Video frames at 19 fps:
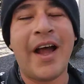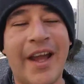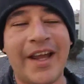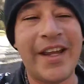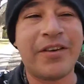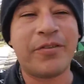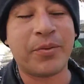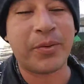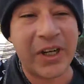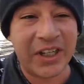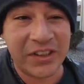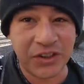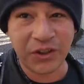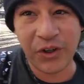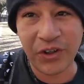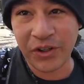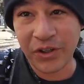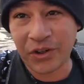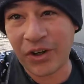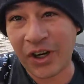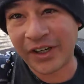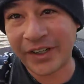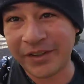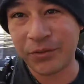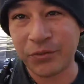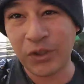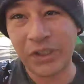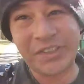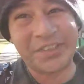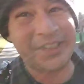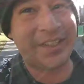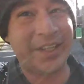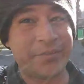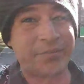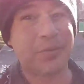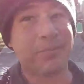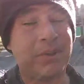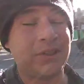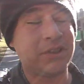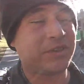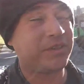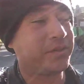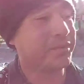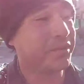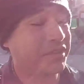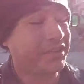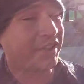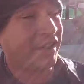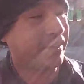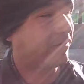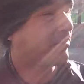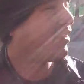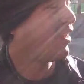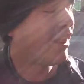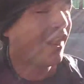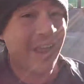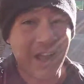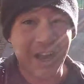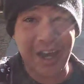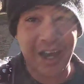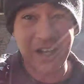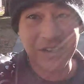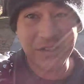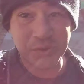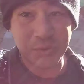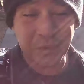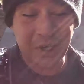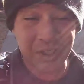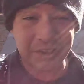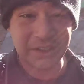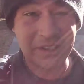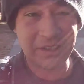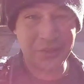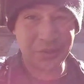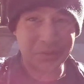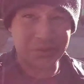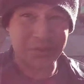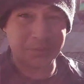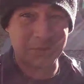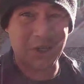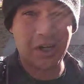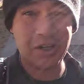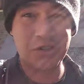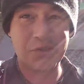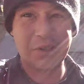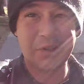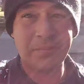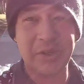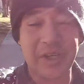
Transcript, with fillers: Hey everybody, Tony Gohard here once again for Punks Doing Stuff. Uh, just walking, doing some laundry,